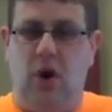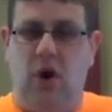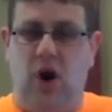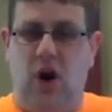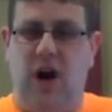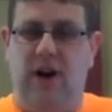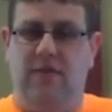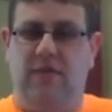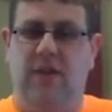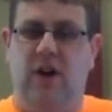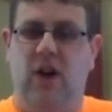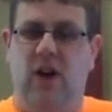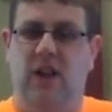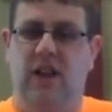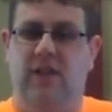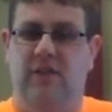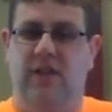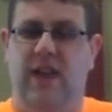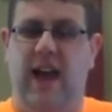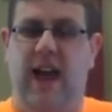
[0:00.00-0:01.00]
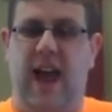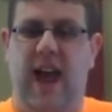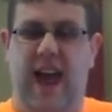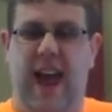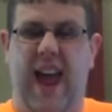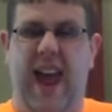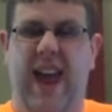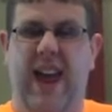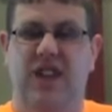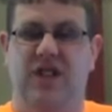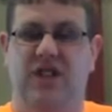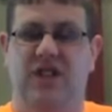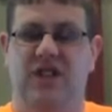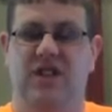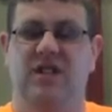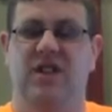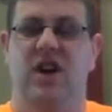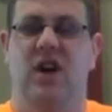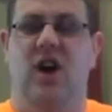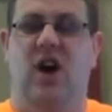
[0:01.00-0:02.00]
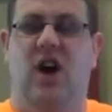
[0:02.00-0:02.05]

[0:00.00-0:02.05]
off all of the edges,